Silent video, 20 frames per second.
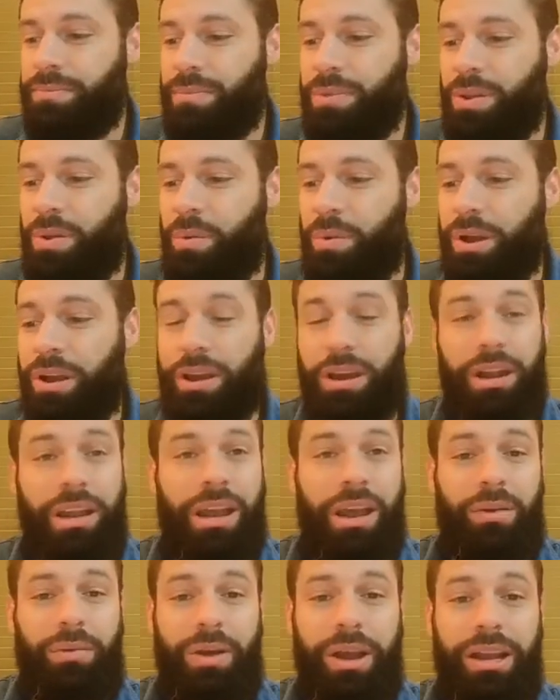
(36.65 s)
we're gonna get
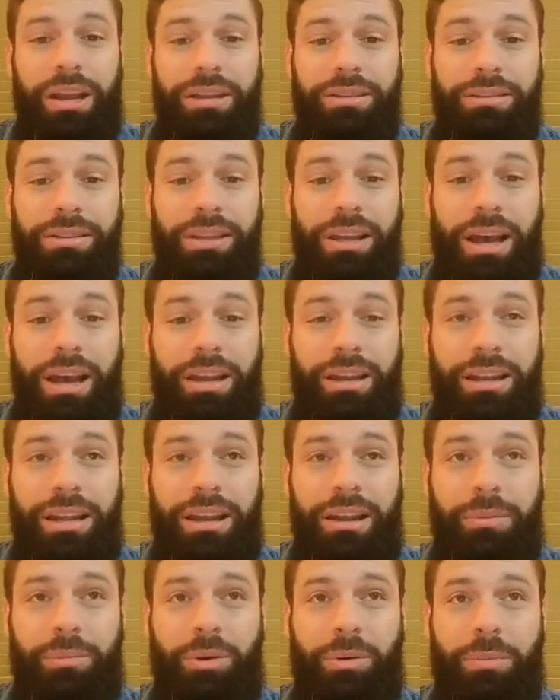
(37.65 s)
right into that in a
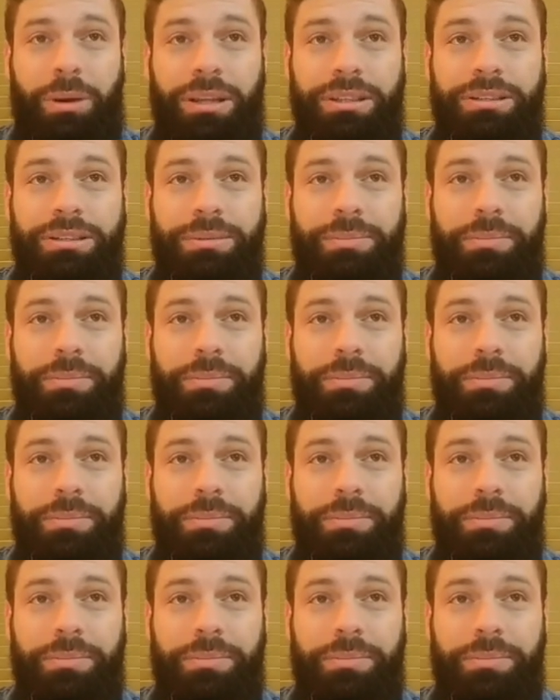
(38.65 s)
moment.